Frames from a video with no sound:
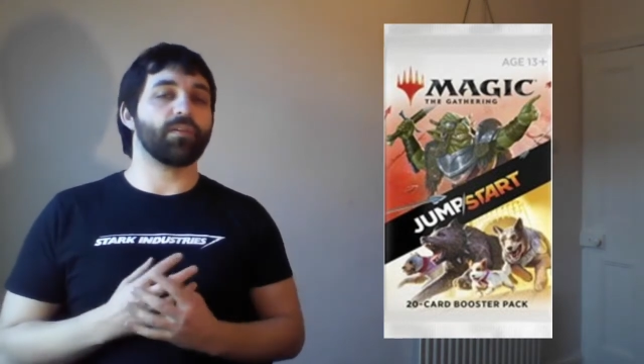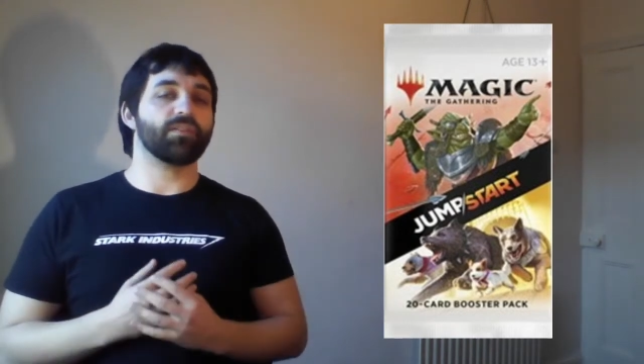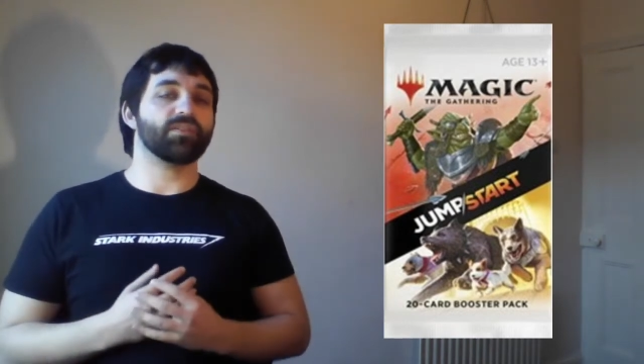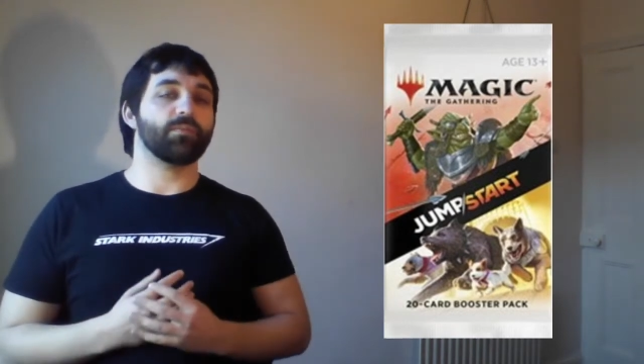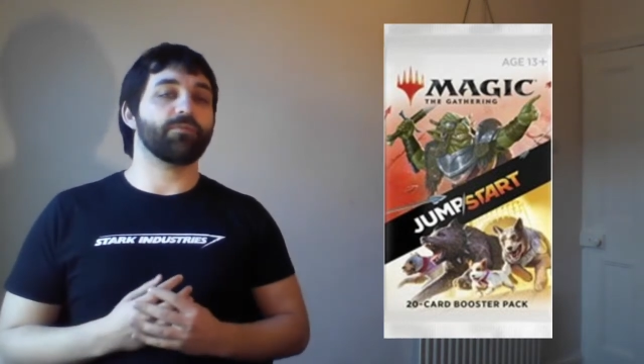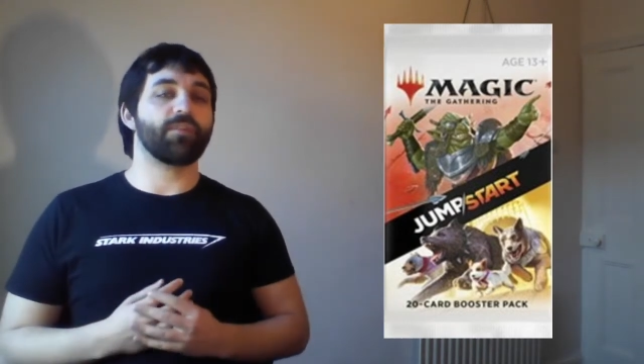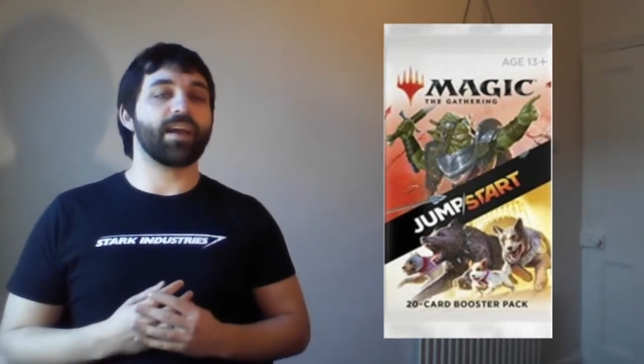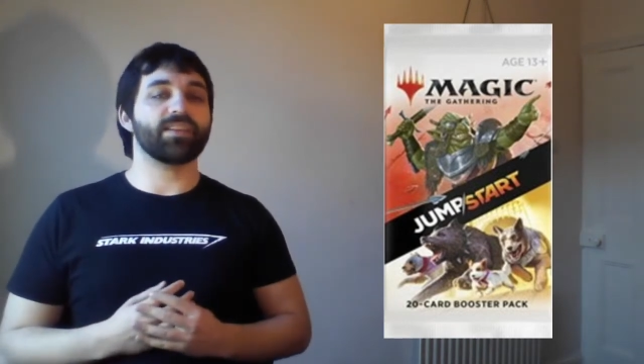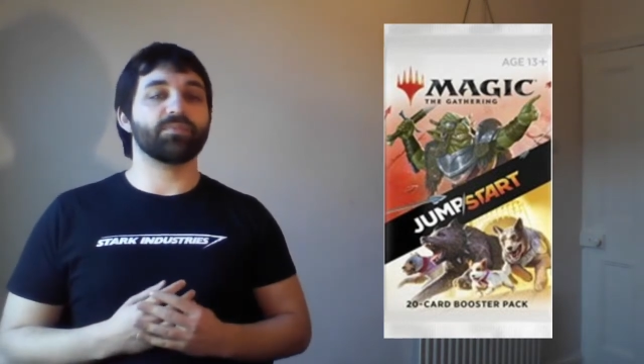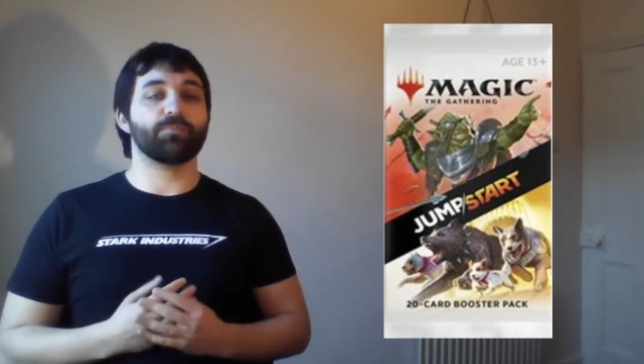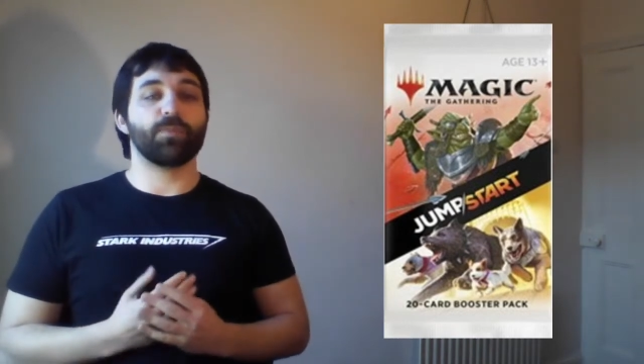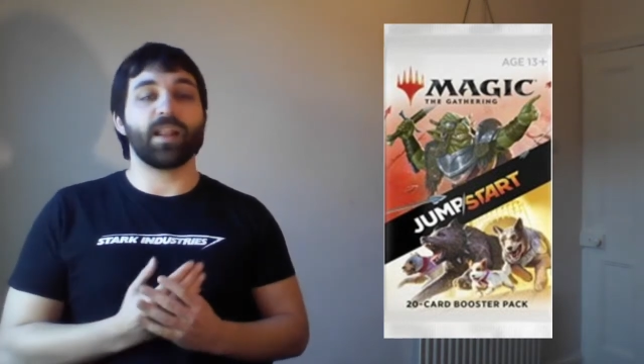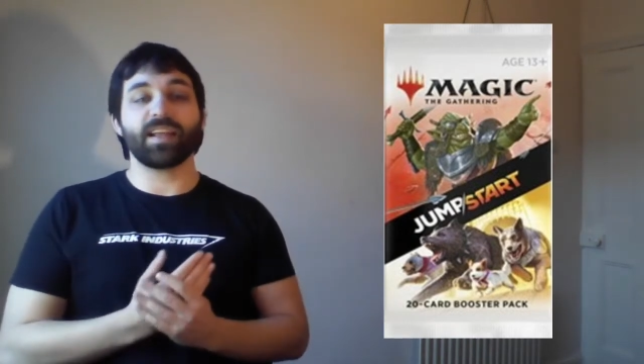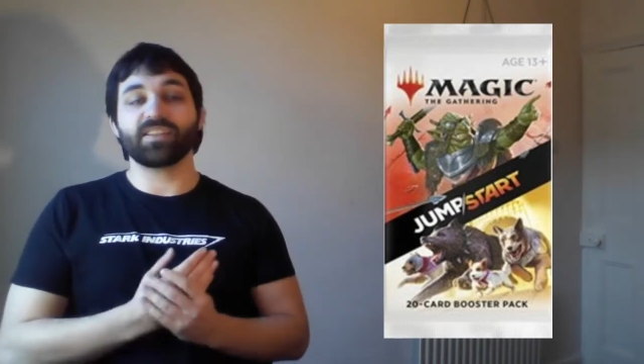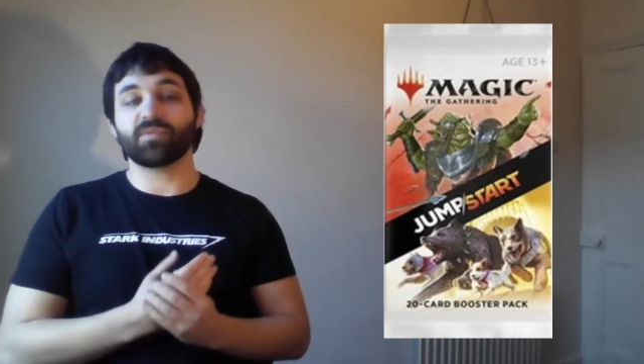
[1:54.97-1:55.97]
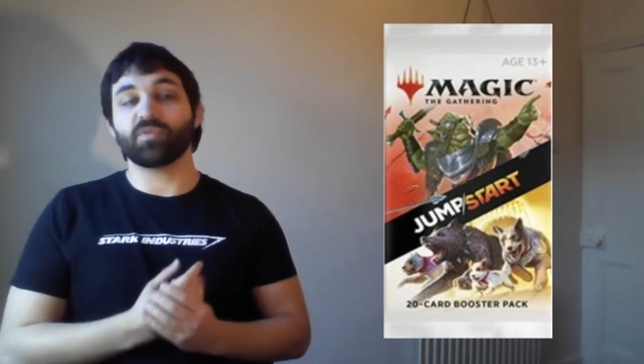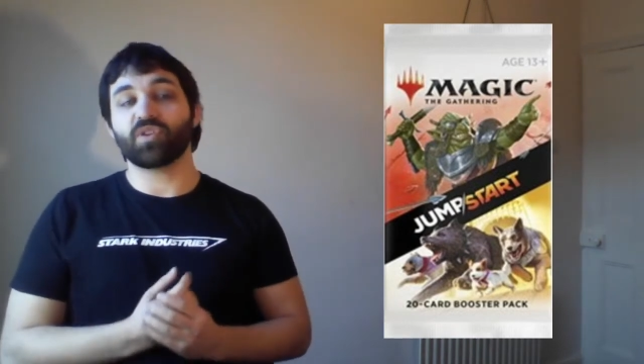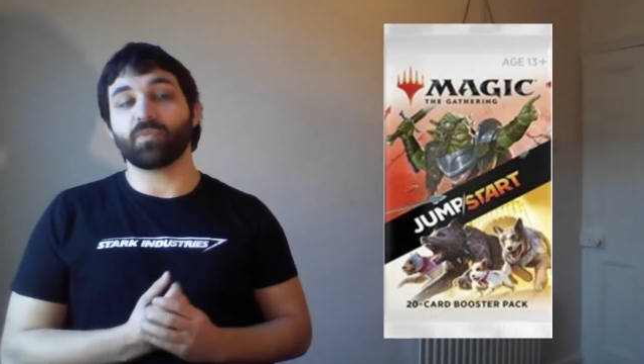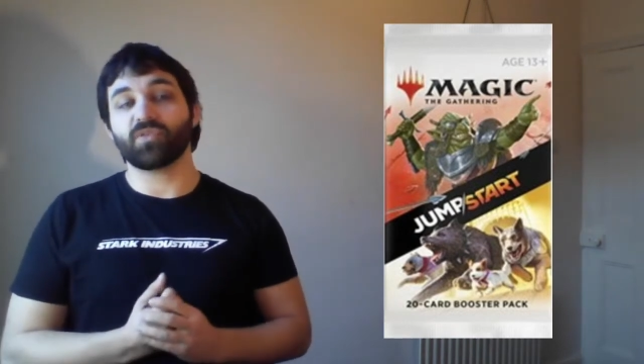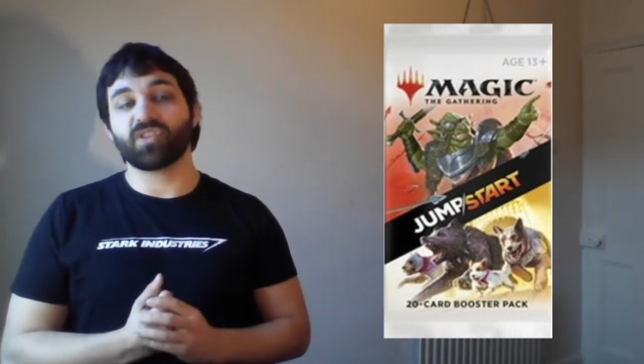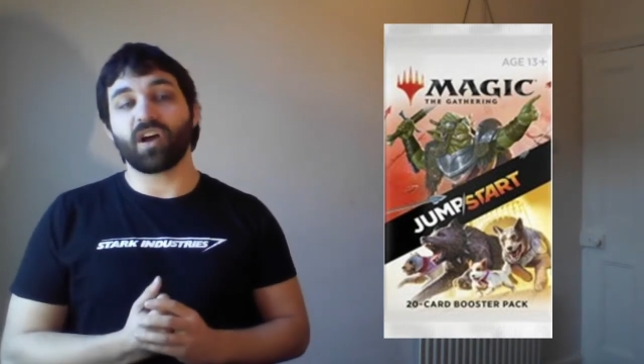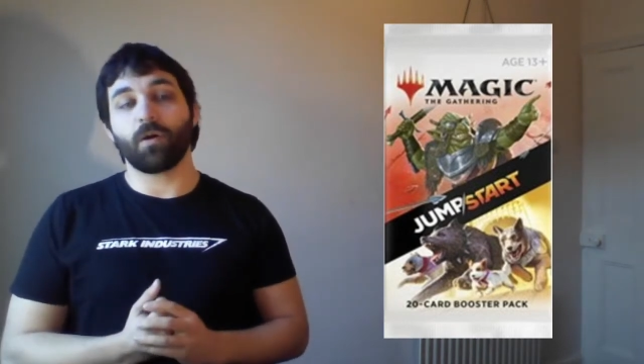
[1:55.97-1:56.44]
some friends playing some
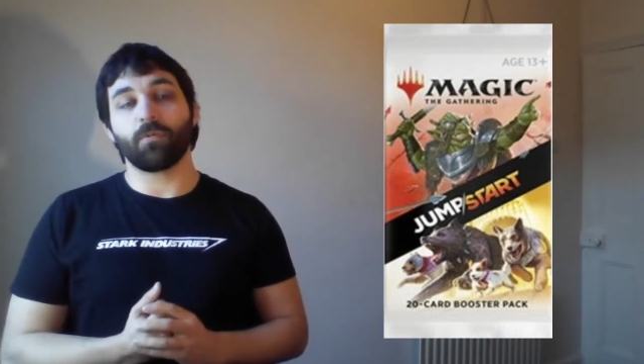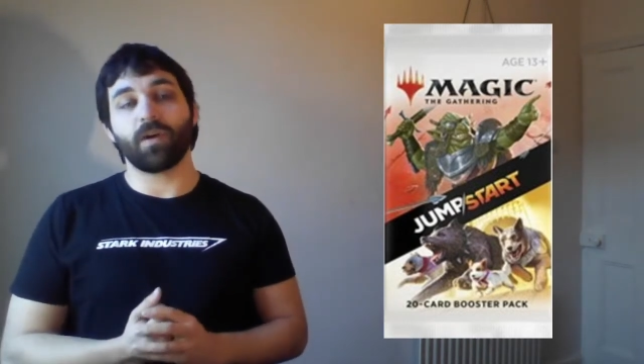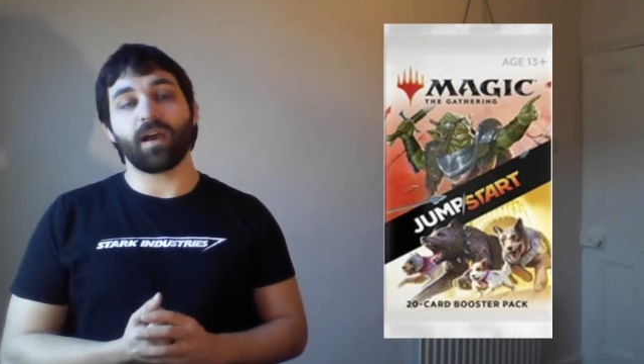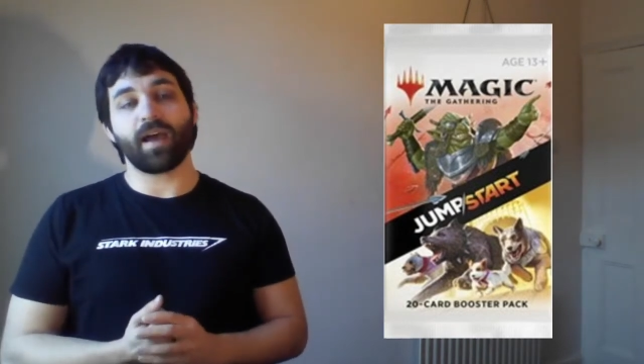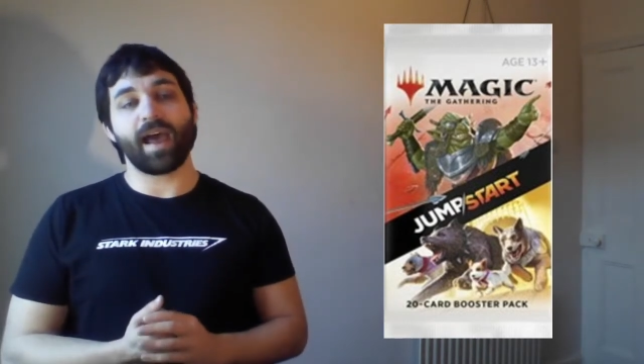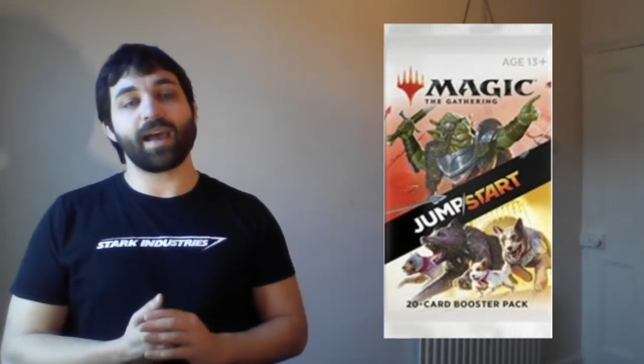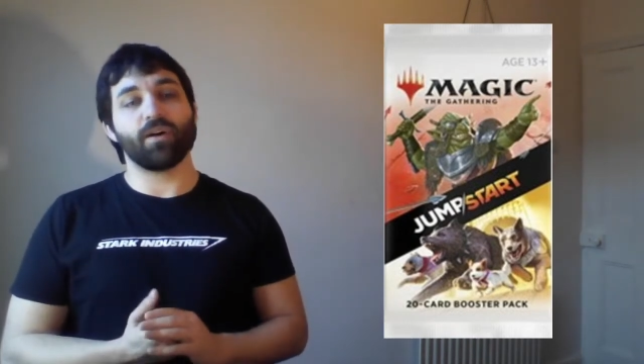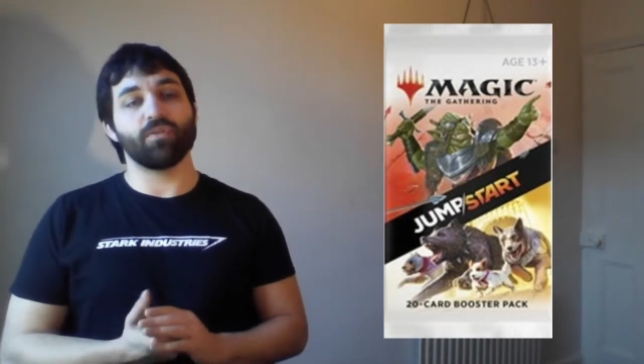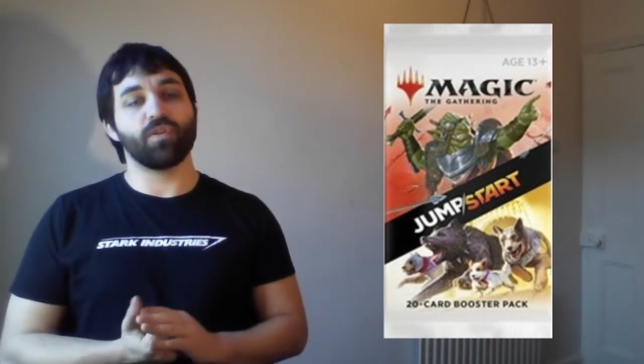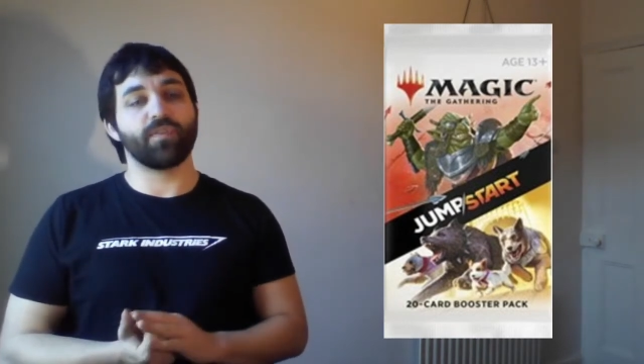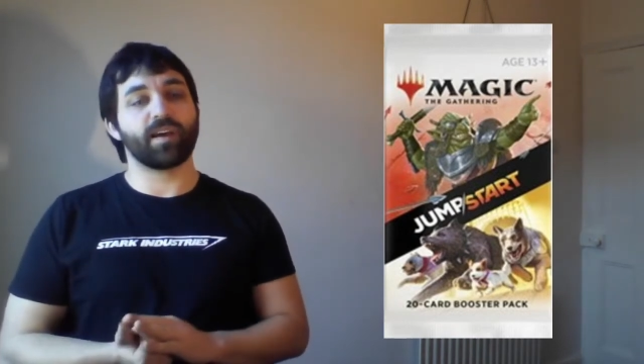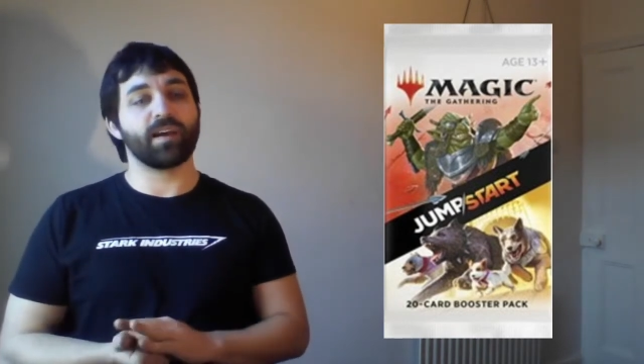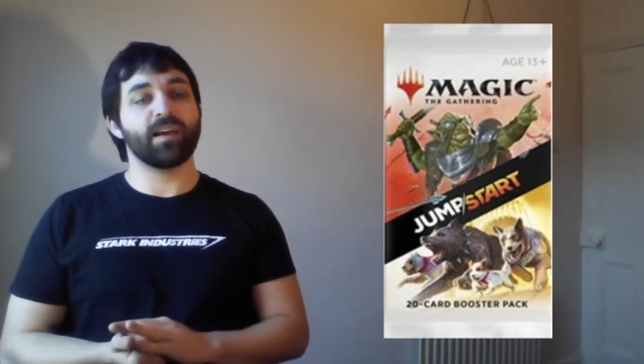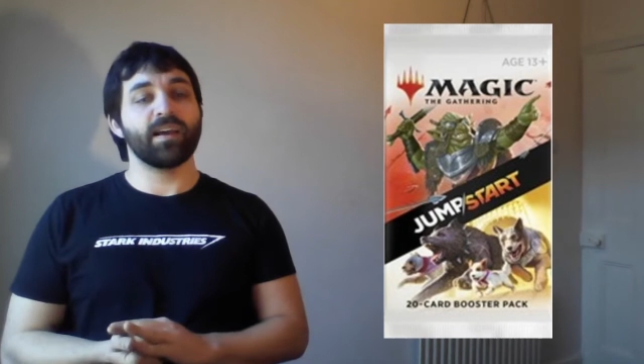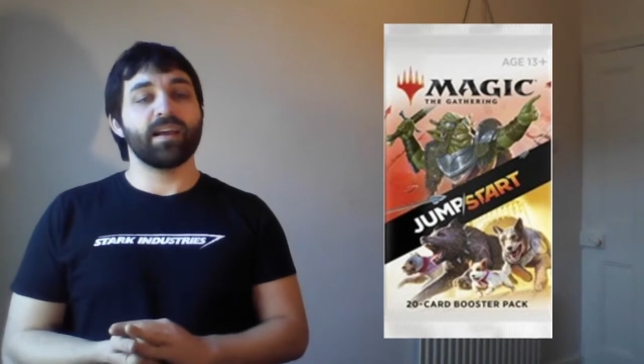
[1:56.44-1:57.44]
Jumpstart over